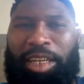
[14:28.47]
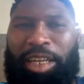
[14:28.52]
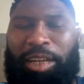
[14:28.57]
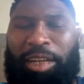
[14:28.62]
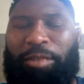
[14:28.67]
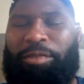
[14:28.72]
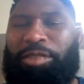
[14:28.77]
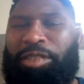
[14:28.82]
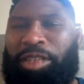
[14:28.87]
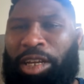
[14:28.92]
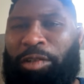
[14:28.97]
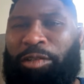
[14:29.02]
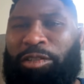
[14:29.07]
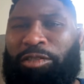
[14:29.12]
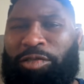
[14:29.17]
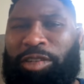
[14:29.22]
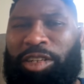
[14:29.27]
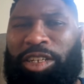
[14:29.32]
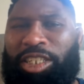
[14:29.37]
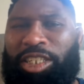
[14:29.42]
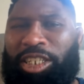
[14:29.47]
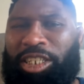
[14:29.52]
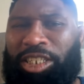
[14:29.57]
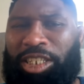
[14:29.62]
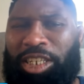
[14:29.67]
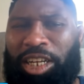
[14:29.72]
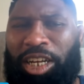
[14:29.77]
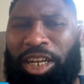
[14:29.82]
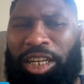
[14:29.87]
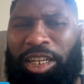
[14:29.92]
was really just
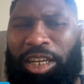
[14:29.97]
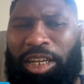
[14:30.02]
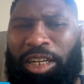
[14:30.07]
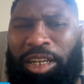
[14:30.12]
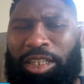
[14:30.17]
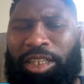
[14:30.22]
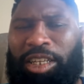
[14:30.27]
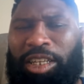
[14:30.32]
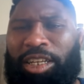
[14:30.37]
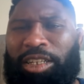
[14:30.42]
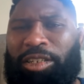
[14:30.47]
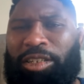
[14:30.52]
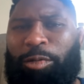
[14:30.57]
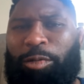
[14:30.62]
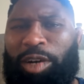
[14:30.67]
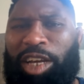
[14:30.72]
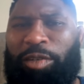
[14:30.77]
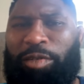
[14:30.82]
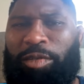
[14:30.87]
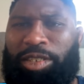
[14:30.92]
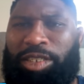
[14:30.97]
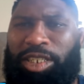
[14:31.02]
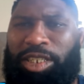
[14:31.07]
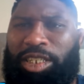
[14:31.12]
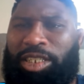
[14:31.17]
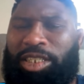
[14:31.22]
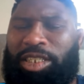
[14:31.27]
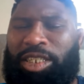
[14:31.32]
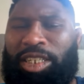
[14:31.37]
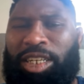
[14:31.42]
getting away with
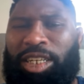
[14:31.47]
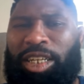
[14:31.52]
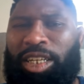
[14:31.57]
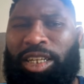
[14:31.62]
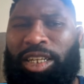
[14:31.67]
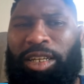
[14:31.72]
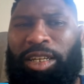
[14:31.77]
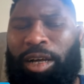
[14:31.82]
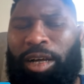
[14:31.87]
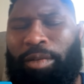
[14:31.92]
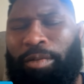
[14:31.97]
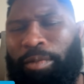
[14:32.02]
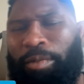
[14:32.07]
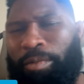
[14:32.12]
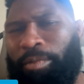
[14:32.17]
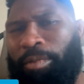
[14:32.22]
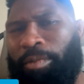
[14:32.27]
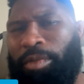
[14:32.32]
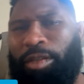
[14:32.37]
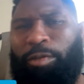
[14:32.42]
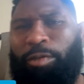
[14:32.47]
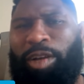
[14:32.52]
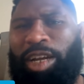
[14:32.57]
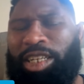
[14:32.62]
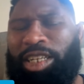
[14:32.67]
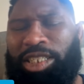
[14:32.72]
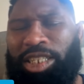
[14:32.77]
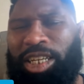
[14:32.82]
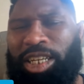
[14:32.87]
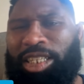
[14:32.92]
just the
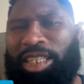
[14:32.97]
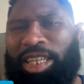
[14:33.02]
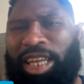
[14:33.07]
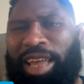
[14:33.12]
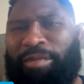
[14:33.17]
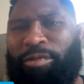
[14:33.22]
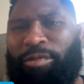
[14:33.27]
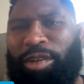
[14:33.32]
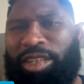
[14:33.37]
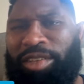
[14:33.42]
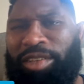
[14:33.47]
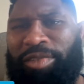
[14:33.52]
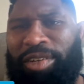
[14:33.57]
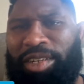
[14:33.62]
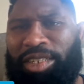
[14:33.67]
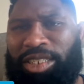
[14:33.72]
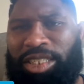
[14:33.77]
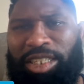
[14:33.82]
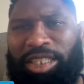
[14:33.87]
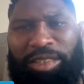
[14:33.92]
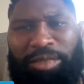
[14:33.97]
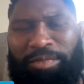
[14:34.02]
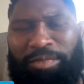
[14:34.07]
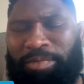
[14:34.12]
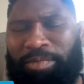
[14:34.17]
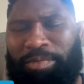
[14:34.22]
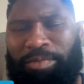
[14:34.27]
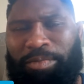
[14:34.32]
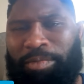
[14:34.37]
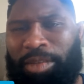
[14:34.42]
wrestling at the heavyweight division
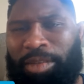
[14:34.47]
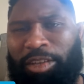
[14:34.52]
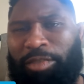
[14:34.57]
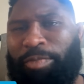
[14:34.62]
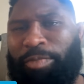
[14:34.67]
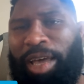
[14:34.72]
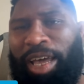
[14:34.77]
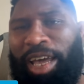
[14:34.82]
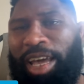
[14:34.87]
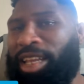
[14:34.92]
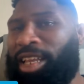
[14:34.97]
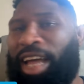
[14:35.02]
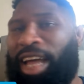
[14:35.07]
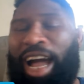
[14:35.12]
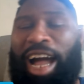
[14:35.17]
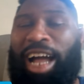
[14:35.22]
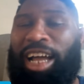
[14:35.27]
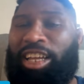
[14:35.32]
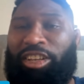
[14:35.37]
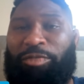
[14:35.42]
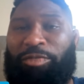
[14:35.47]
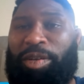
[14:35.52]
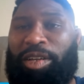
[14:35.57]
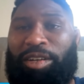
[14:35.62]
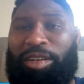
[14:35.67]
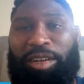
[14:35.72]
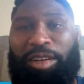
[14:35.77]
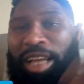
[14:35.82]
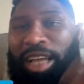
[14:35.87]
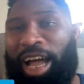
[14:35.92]
is bad. I can speak
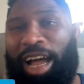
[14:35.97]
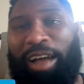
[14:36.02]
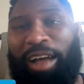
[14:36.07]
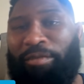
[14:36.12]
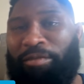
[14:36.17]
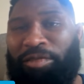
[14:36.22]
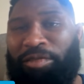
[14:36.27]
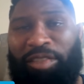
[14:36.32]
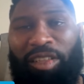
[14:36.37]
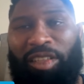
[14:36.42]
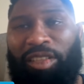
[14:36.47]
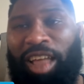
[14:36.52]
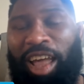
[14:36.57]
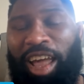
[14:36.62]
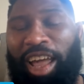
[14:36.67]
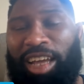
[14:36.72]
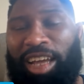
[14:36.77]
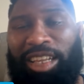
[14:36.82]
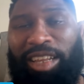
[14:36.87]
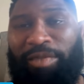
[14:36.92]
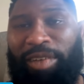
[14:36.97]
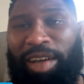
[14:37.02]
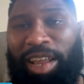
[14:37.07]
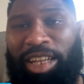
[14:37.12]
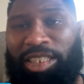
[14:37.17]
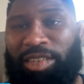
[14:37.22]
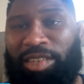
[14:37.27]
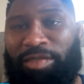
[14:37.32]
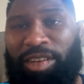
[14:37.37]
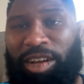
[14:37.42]
on it. I've taken advantage
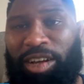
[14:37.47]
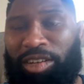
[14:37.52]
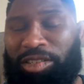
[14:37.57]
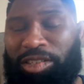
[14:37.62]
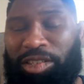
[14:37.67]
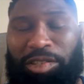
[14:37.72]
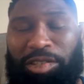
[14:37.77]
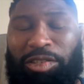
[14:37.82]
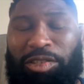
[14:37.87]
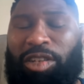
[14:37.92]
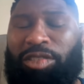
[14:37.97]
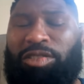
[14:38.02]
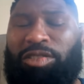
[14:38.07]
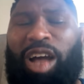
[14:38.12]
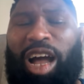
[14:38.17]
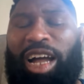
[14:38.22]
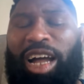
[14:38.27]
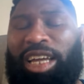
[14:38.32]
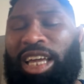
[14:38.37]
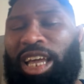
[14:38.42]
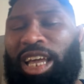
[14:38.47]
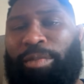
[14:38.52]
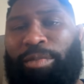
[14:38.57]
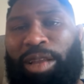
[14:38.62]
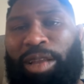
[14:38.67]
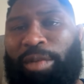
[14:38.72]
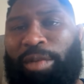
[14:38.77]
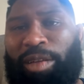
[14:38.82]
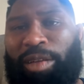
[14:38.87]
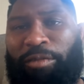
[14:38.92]
of it also. I can't
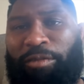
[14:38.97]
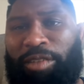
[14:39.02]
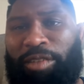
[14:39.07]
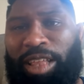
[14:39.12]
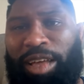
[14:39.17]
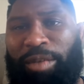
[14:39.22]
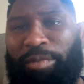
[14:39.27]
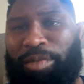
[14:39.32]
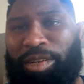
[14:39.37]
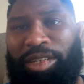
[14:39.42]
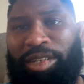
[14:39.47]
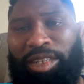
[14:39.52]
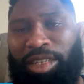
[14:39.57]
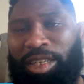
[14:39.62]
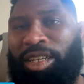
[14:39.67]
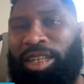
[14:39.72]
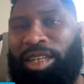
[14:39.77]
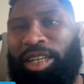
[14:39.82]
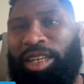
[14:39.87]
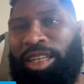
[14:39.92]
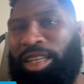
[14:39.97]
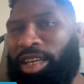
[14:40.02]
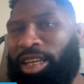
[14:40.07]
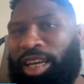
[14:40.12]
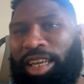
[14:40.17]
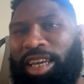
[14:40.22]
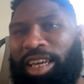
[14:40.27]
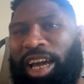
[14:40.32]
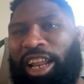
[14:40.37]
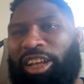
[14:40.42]
blame him for that. But yeah, he
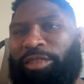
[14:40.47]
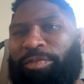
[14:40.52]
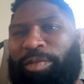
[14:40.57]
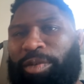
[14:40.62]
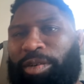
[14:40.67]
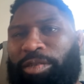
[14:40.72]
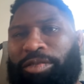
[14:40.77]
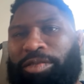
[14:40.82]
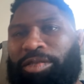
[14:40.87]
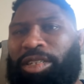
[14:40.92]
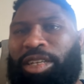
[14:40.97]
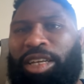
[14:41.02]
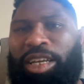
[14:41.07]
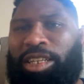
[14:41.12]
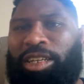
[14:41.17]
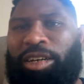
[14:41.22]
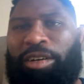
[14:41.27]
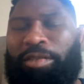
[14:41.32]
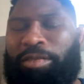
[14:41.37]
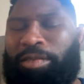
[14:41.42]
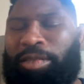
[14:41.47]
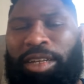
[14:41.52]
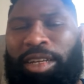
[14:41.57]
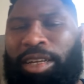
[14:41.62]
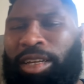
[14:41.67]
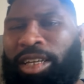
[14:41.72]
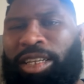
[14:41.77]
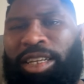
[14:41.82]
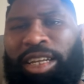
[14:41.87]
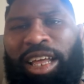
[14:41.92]
got exposed. He don't
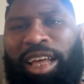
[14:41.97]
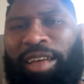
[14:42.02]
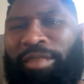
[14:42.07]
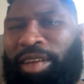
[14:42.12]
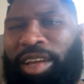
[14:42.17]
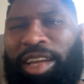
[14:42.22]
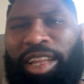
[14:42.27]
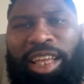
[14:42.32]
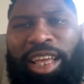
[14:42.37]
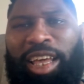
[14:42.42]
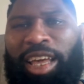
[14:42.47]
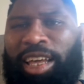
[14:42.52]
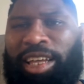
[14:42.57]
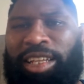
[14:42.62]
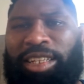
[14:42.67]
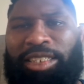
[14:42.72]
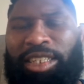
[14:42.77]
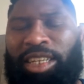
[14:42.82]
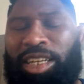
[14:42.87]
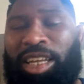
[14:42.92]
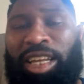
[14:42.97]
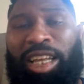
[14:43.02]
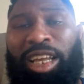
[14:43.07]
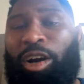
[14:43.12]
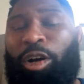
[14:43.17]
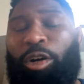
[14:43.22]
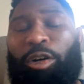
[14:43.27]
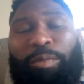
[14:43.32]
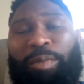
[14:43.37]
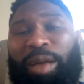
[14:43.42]
have any hands,
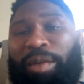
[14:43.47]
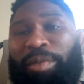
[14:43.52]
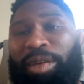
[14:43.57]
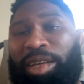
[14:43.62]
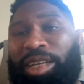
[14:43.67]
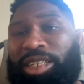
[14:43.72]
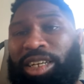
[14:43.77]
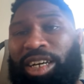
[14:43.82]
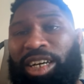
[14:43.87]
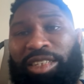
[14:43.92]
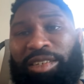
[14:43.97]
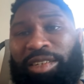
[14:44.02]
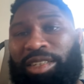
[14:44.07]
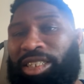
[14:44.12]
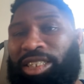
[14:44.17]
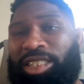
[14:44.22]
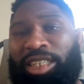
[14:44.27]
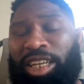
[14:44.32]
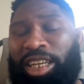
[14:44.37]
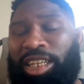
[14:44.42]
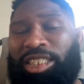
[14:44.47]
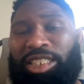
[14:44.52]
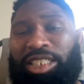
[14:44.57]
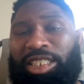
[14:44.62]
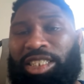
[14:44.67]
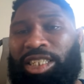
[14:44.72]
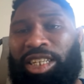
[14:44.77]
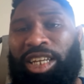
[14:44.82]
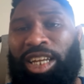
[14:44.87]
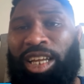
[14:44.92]
or maybe he does. He
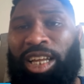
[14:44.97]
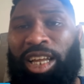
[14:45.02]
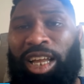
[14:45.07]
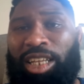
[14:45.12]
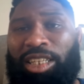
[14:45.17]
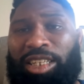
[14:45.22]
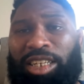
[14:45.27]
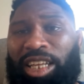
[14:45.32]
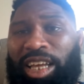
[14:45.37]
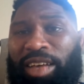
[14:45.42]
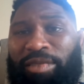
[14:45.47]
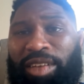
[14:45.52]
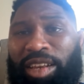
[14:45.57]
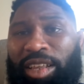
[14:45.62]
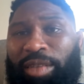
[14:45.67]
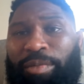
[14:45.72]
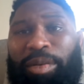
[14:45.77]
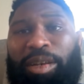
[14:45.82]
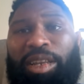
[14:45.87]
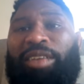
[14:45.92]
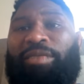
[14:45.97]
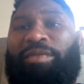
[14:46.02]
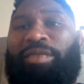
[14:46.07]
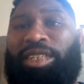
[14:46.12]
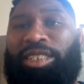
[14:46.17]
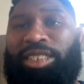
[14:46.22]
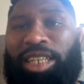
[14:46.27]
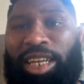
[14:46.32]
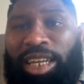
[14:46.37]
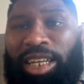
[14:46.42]
just doesn't have any belief in
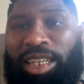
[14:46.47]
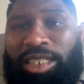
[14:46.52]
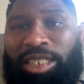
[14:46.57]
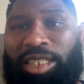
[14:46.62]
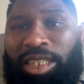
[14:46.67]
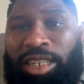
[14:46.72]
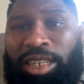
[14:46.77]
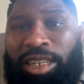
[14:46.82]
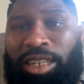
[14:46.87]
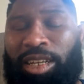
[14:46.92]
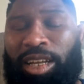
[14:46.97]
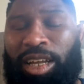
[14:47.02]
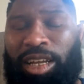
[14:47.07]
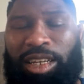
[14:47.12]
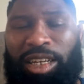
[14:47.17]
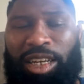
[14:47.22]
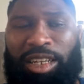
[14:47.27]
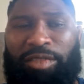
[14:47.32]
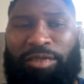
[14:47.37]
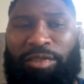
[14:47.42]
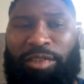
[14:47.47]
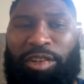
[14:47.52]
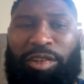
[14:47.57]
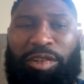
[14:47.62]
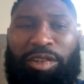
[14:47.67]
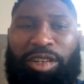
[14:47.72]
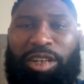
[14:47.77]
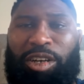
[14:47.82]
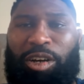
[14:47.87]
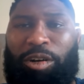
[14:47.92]
his hands. Because for you
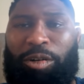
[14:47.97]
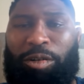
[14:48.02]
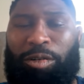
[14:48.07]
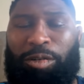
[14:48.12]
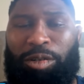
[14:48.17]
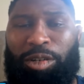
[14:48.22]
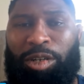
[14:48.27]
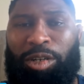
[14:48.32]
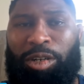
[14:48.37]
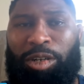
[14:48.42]
to go